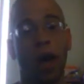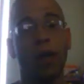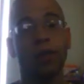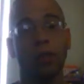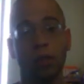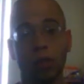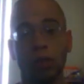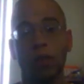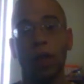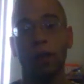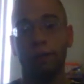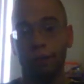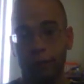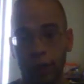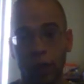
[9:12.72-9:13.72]
I still
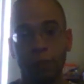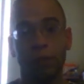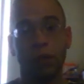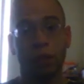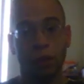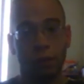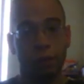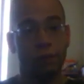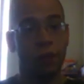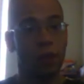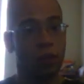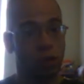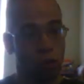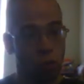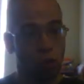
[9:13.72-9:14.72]
think Flame Princess and
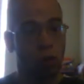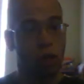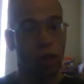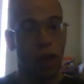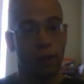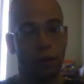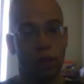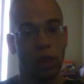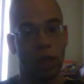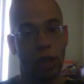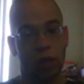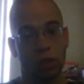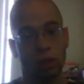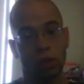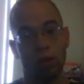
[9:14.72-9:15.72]
Finn do still have a
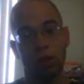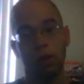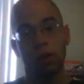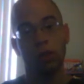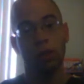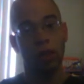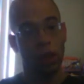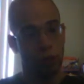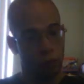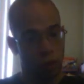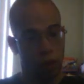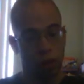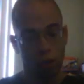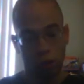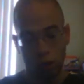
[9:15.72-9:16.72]
chance. They
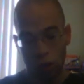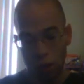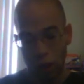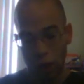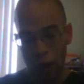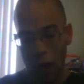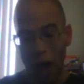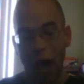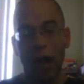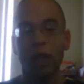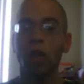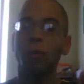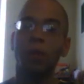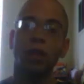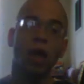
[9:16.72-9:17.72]
really do. I don't
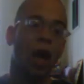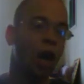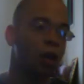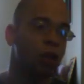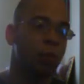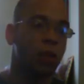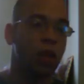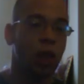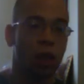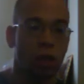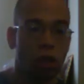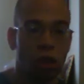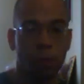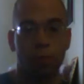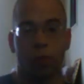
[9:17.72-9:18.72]
know about the other
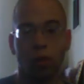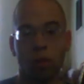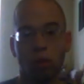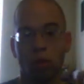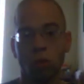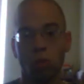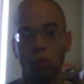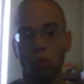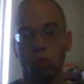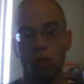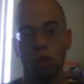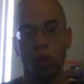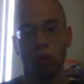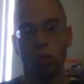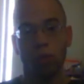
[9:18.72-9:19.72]
shippers who,
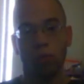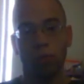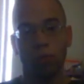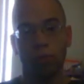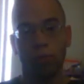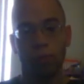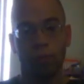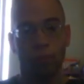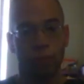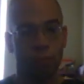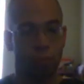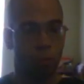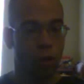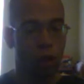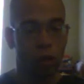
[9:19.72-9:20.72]
who
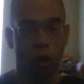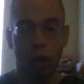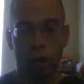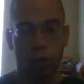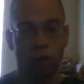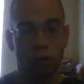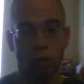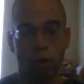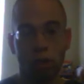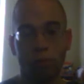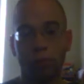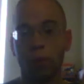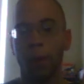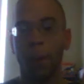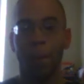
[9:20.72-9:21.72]

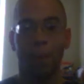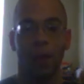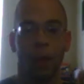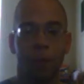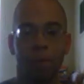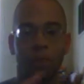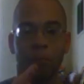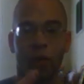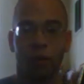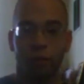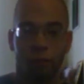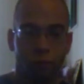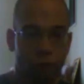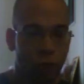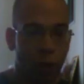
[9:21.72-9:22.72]
ships
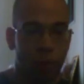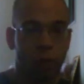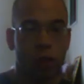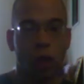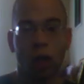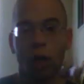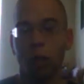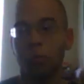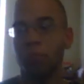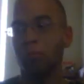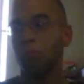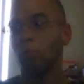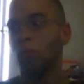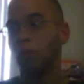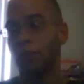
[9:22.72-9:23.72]

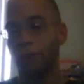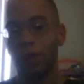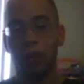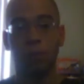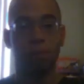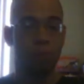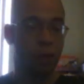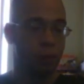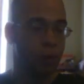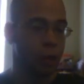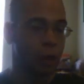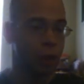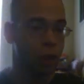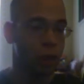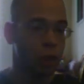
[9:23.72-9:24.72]
Bubblegum with Finn and
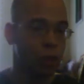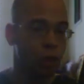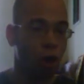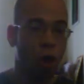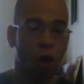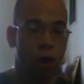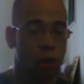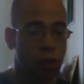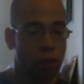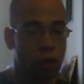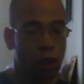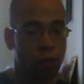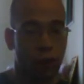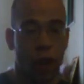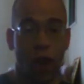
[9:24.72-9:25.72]
PB, all that
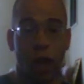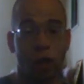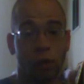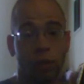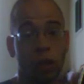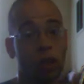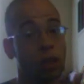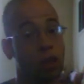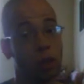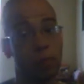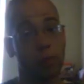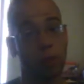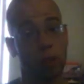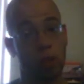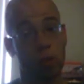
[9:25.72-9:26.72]
stuff. I don't know about the other
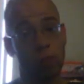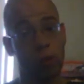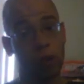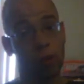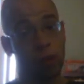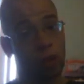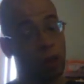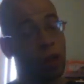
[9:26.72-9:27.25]
shippers though, but